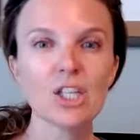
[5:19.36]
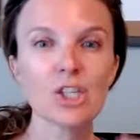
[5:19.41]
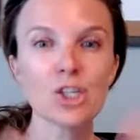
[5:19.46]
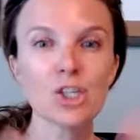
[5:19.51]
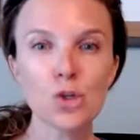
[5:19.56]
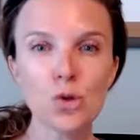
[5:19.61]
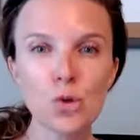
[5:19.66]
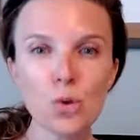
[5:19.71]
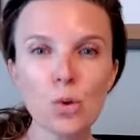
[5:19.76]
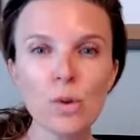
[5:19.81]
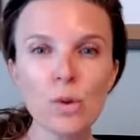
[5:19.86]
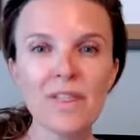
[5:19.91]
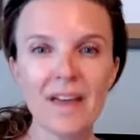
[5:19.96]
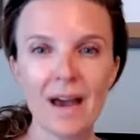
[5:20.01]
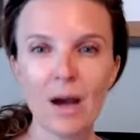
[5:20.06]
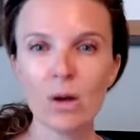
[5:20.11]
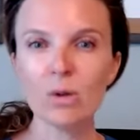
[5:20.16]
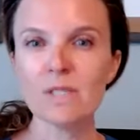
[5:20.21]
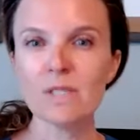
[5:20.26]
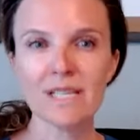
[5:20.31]
The
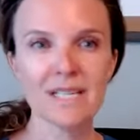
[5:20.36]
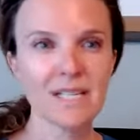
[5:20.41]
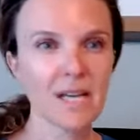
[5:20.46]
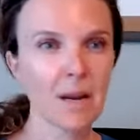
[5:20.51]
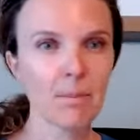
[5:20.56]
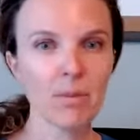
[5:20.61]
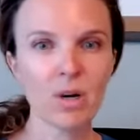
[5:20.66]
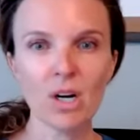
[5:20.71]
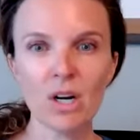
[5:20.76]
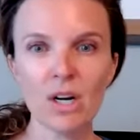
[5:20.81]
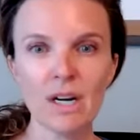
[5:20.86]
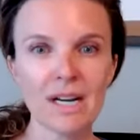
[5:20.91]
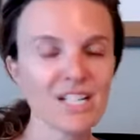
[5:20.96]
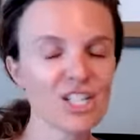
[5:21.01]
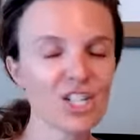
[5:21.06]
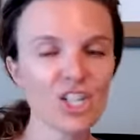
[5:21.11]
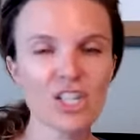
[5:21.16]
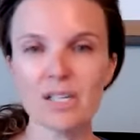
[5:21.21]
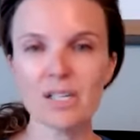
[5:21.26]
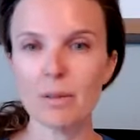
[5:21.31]
2000 number
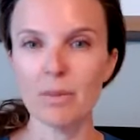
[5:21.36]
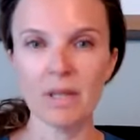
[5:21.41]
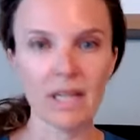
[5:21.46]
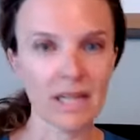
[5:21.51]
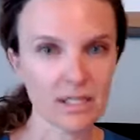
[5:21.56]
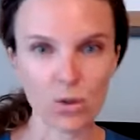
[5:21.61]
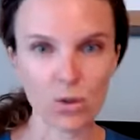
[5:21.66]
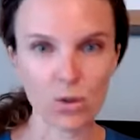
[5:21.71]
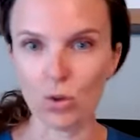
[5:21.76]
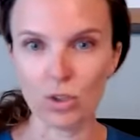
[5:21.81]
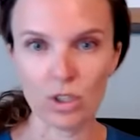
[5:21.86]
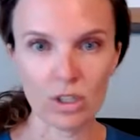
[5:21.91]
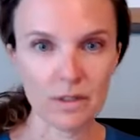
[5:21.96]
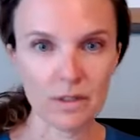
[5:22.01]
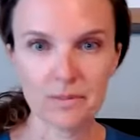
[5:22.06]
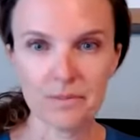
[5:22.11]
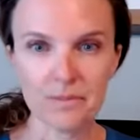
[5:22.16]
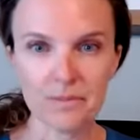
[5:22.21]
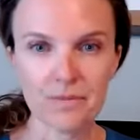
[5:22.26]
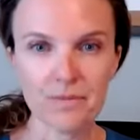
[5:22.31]
is just a
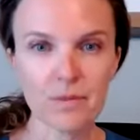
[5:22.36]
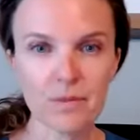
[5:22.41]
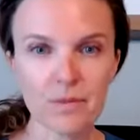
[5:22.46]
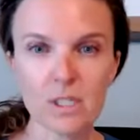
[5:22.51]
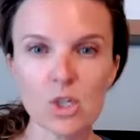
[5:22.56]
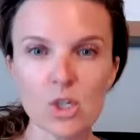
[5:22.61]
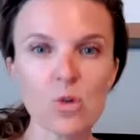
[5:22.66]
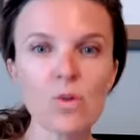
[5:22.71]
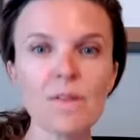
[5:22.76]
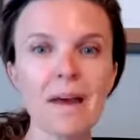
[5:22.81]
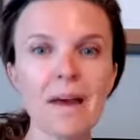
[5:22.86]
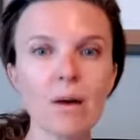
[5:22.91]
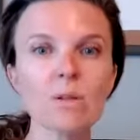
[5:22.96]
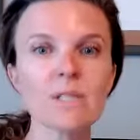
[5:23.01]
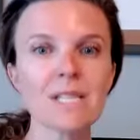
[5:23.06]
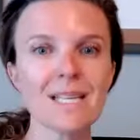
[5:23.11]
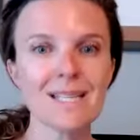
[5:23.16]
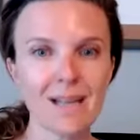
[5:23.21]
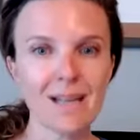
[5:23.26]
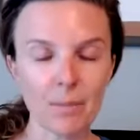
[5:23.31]
placeholder. The
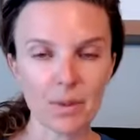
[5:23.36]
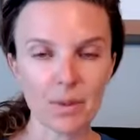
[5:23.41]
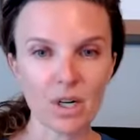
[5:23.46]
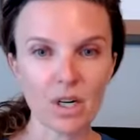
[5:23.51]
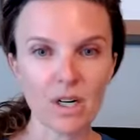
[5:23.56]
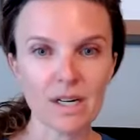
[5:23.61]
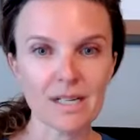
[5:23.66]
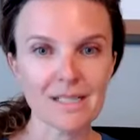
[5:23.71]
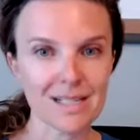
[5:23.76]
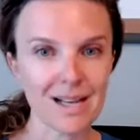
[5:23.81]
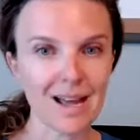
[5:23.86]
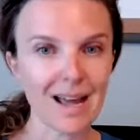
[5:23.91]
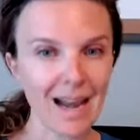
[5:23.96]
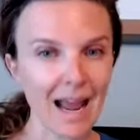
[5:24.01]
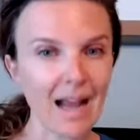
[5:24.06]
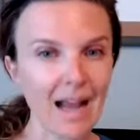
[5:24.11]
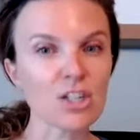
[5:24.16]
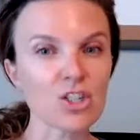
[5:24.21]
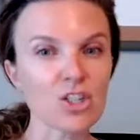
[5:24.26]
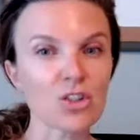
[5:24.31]
2000 number is
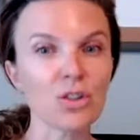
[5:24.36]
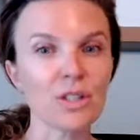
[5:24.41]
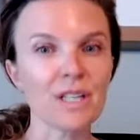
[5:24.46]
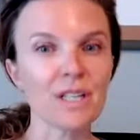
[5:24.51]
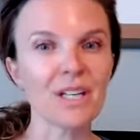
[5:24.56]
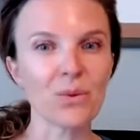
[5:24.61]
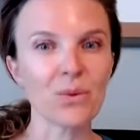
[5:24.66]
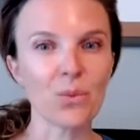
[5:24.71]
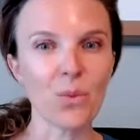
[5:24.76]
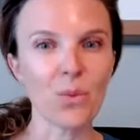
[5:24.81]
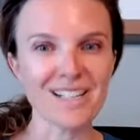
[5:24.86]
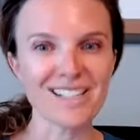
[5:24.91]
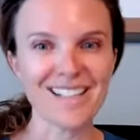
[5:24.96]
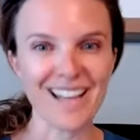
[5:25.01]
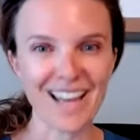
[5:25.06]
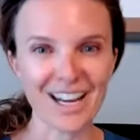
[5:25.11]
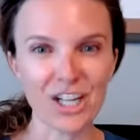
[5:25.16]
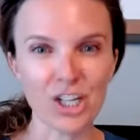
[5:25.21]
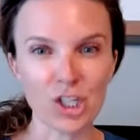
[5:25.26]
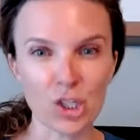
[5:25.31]
not actually
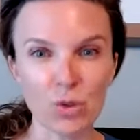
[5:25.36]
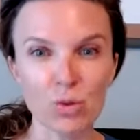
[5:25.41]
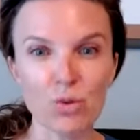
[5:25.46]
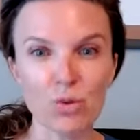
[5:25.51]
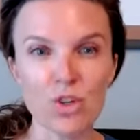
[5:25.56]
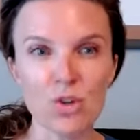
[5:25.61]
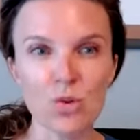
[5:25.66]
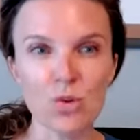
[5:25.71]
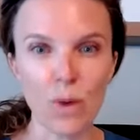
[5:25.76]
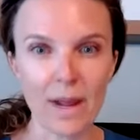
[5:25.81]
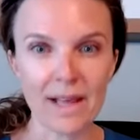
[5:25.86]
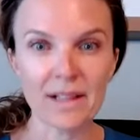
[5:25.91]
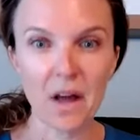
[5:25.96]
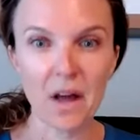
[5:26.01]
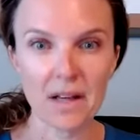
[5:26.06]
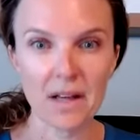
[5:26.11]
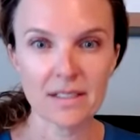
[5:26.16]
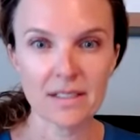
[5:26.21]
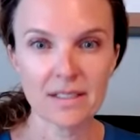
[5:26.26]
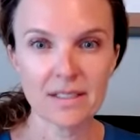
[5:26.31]
what's getting you to
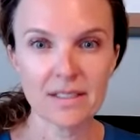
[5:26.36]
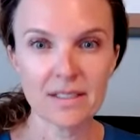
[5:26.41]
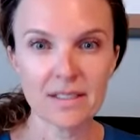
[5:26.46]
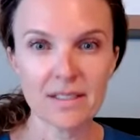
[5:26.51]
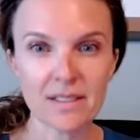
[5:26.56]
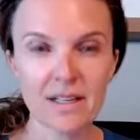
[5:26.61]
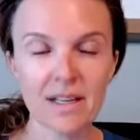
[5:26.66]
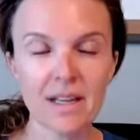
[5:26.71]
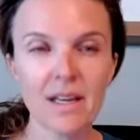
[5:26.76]
weight loss.